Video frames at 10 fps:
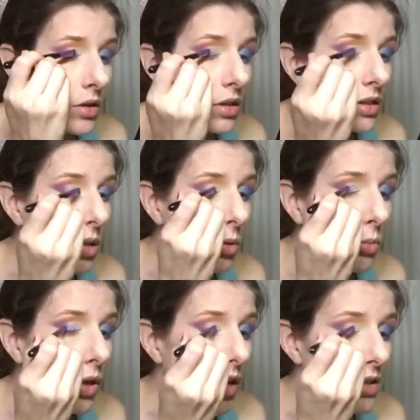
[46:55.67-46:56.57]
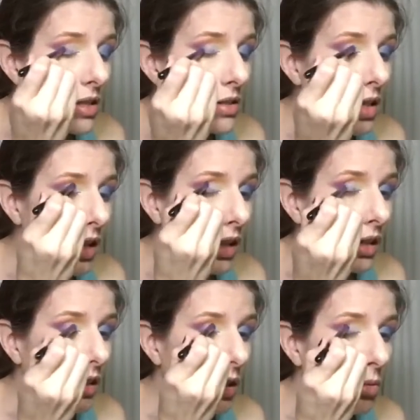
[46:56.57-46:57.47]
and double processing and
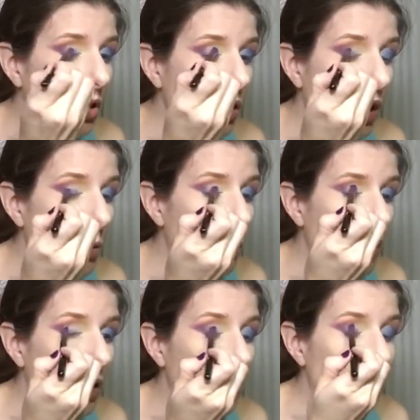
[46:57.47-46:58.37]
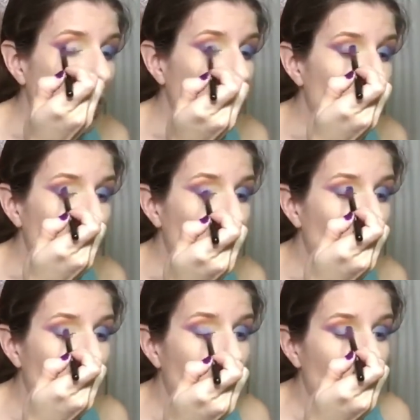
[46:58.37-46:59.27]
doubling up on developer
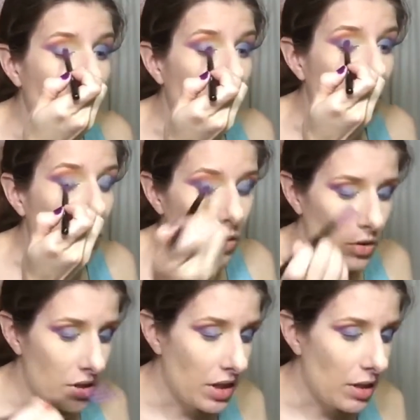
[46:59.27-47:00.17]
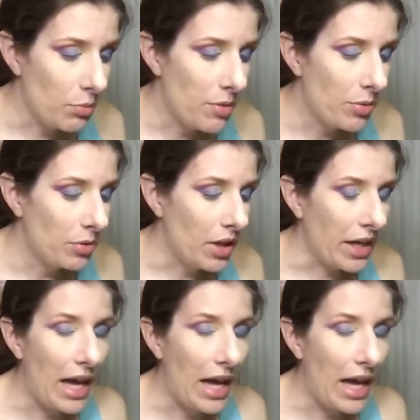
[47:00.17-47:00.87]
in order to get people like